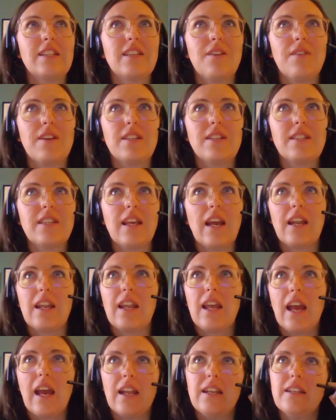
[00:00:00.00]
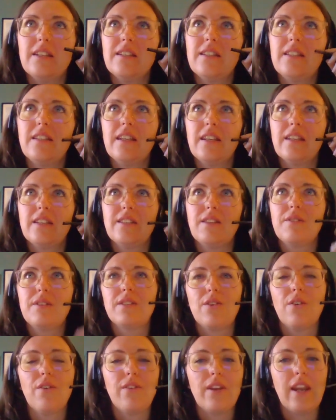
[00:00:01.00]
So it's, and so
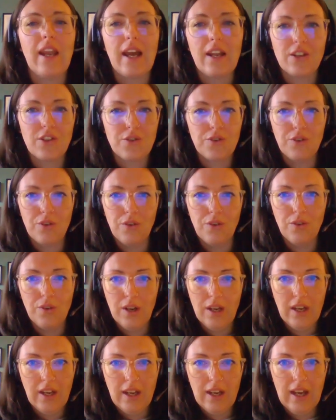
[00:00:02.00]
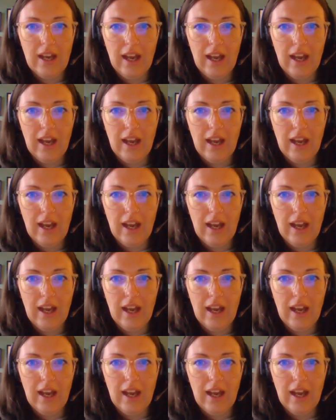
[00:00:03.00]
it's sort of a natural